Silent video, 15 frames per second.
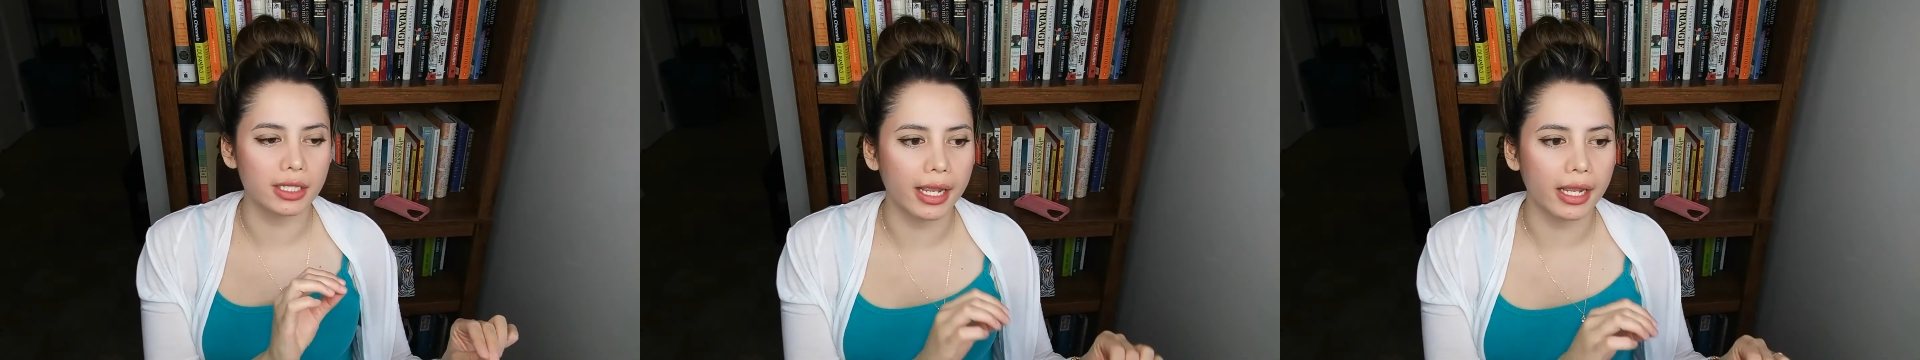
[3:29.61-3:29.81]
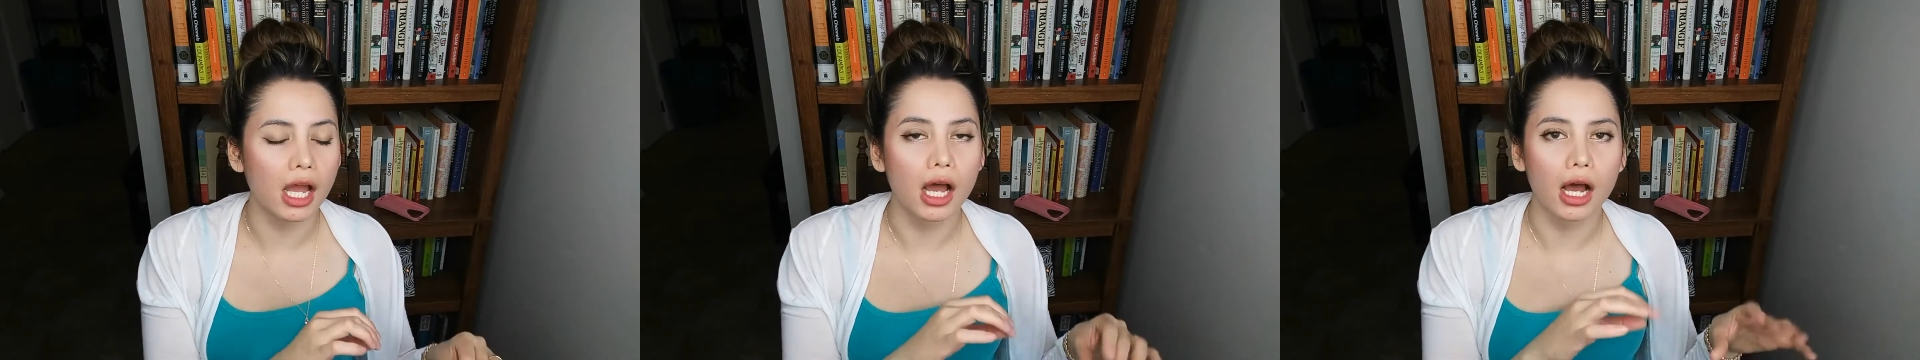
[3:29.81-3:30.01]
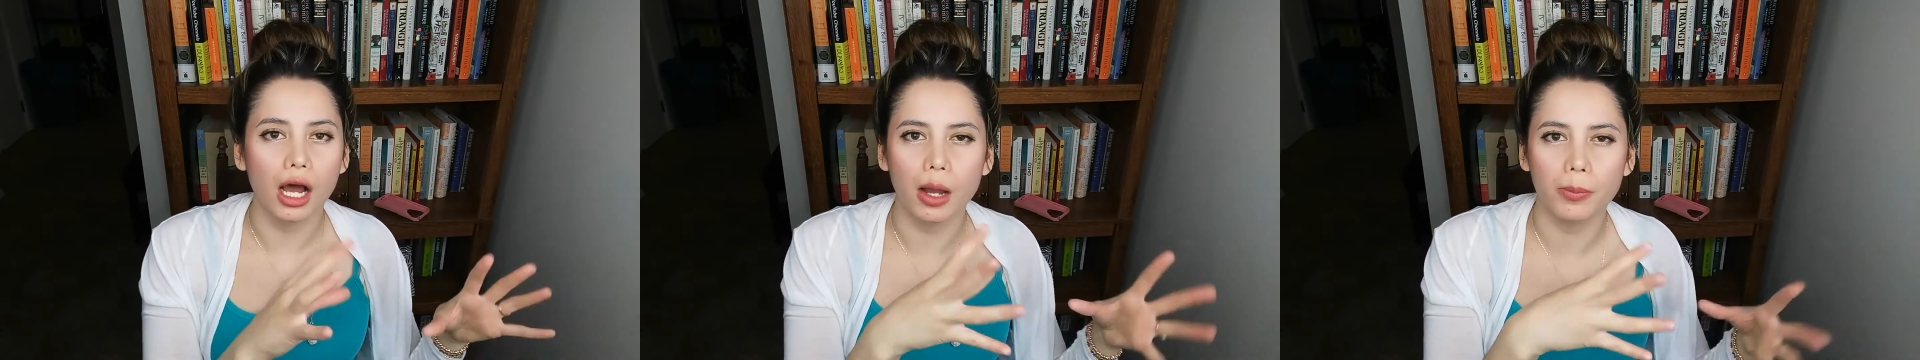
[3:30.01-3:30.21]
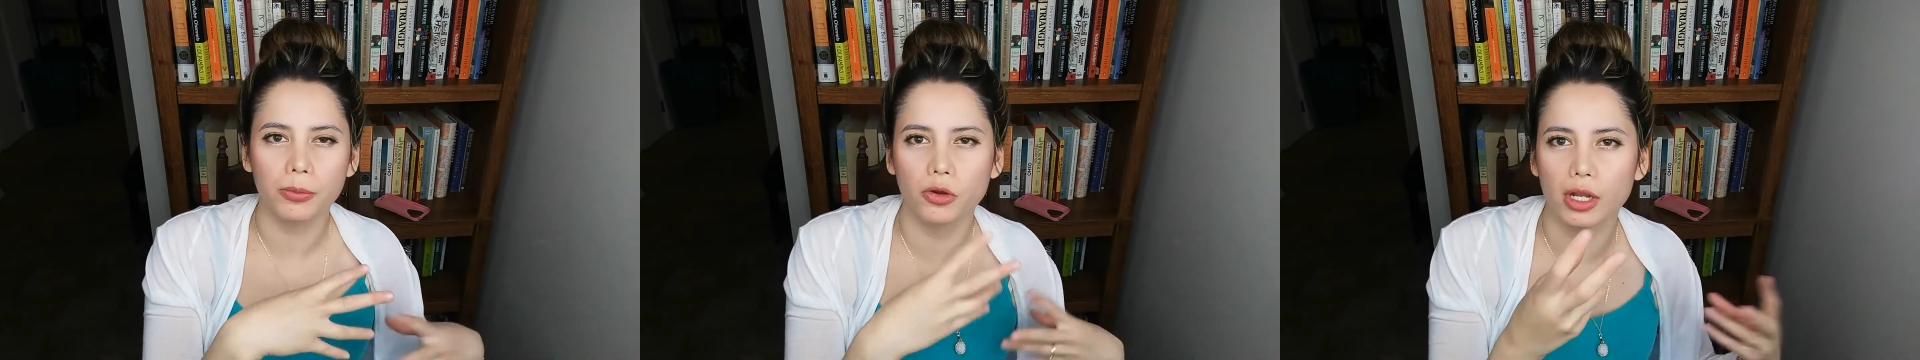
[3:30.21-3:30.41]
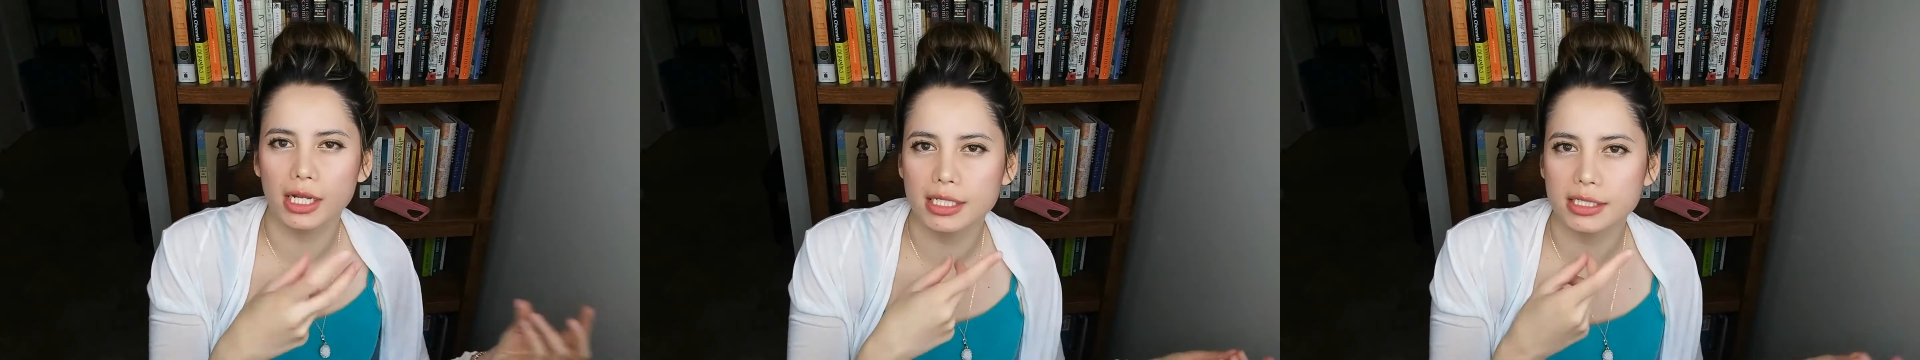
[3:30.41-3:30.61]
like
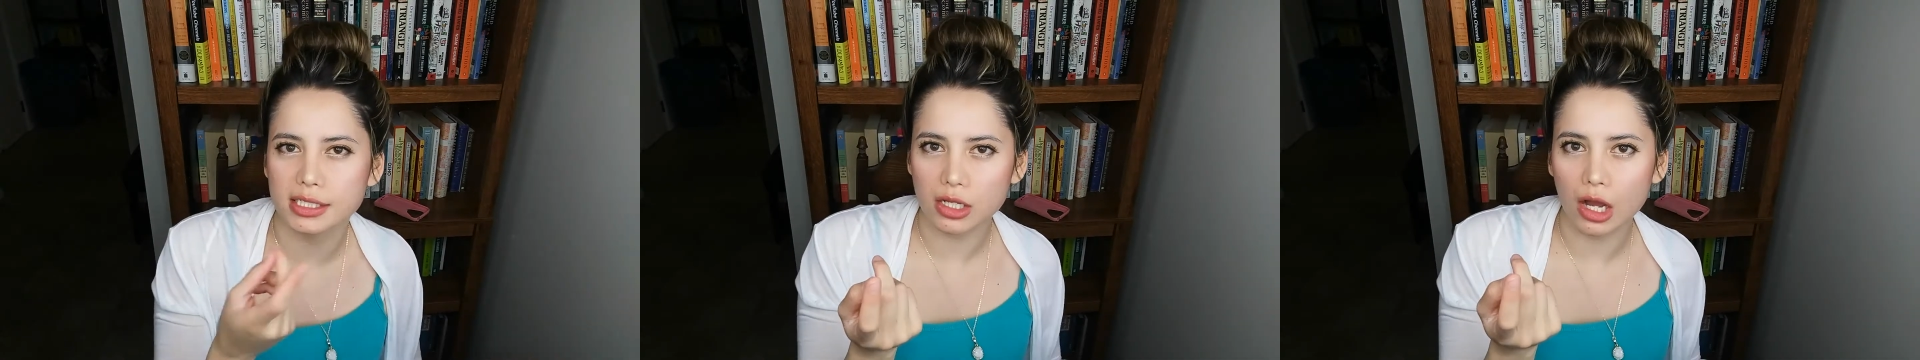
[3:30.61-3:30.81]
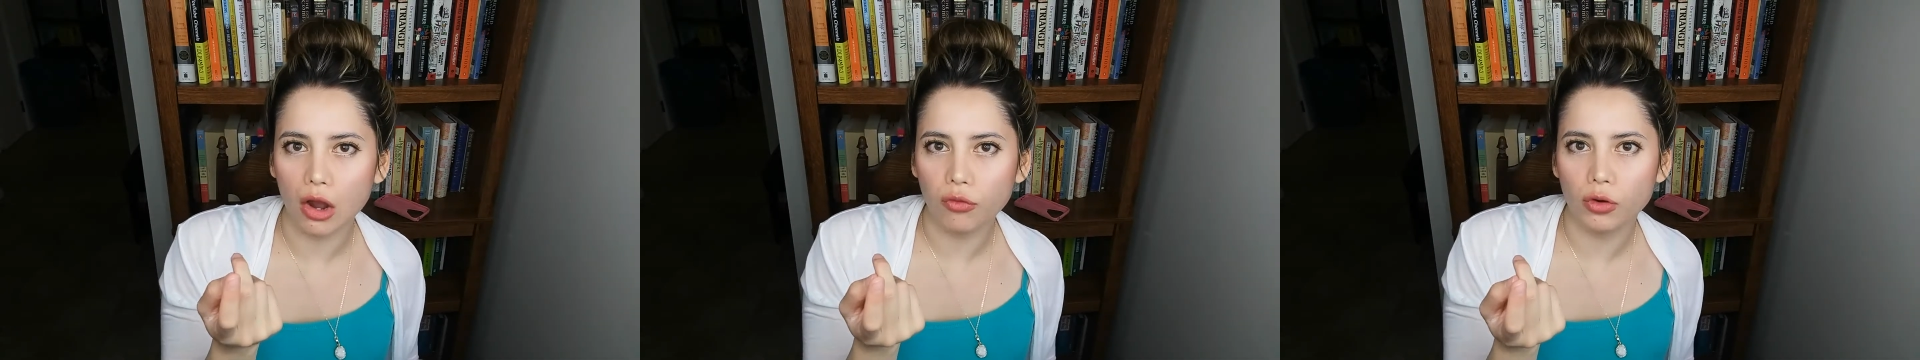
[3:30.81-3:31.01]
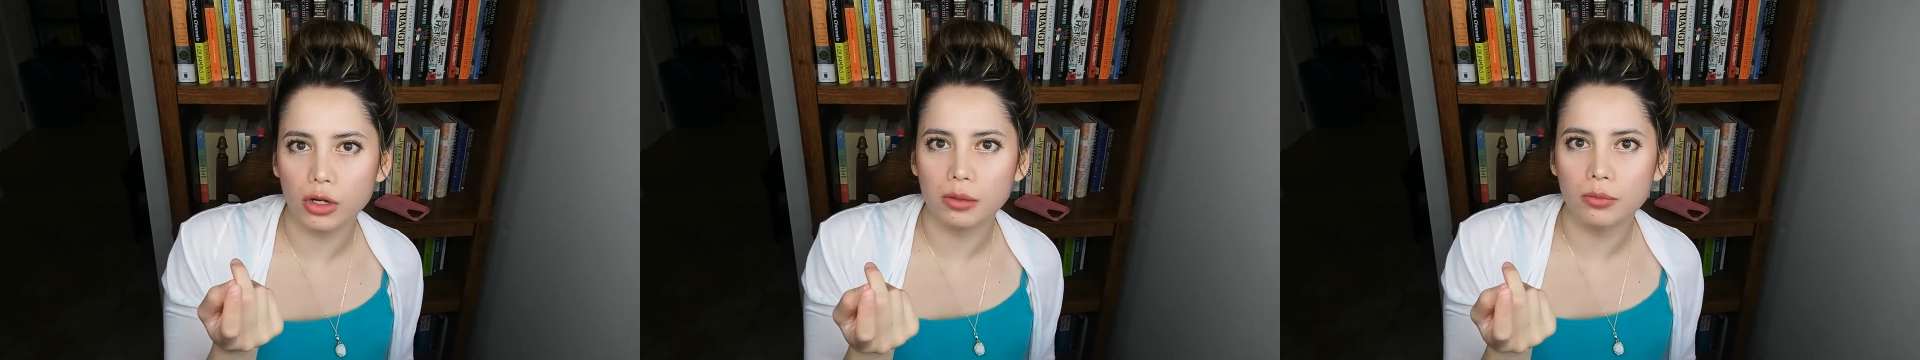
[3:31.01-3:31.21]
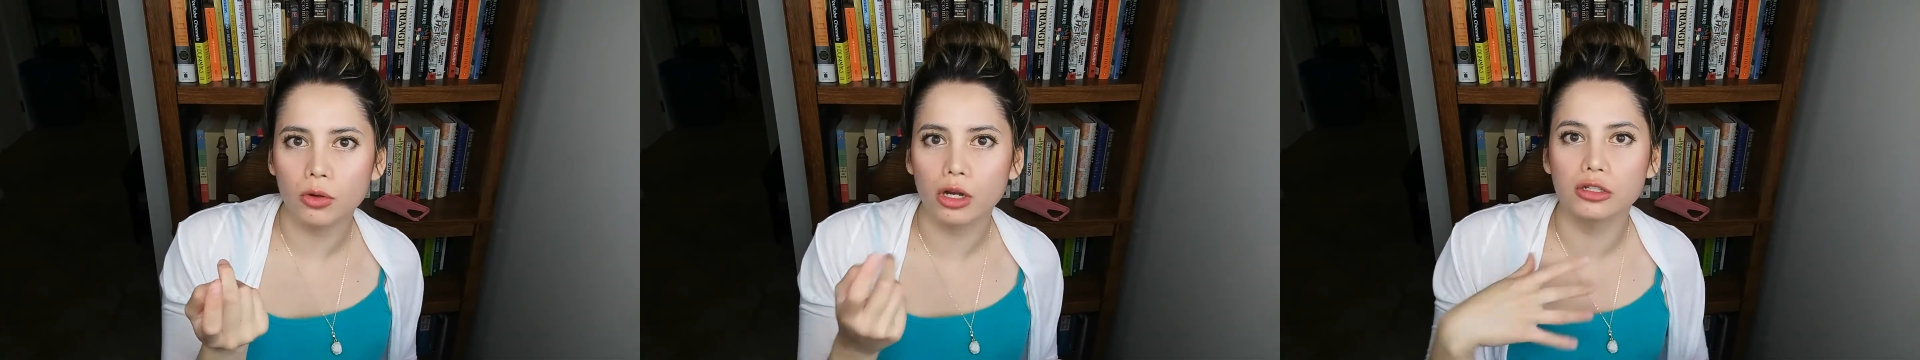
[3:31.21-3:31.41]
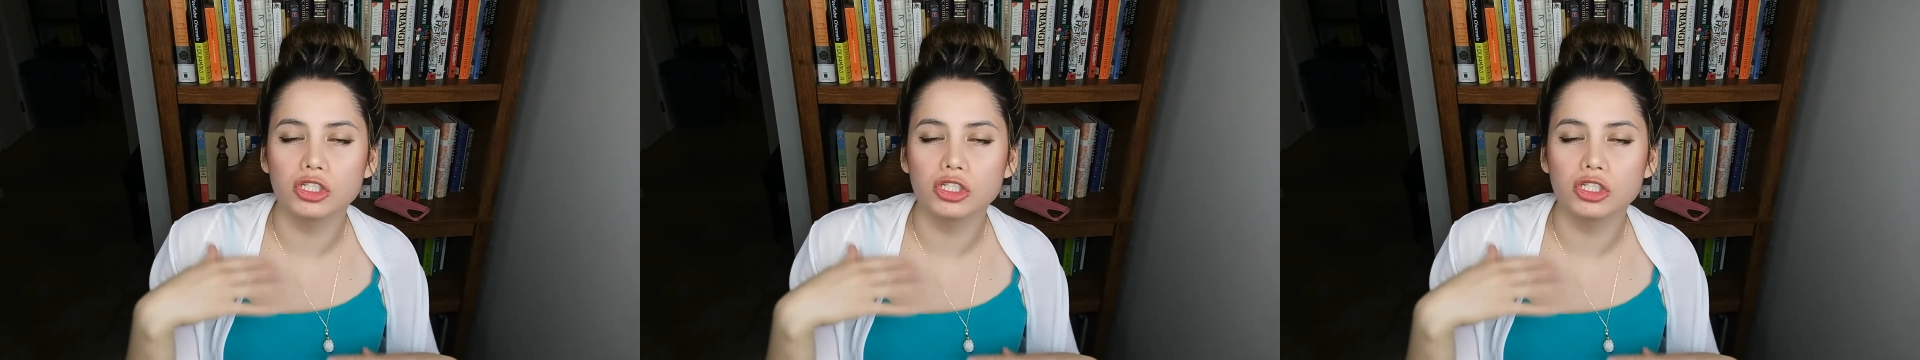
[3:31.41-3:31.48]
upgrade its software anymore.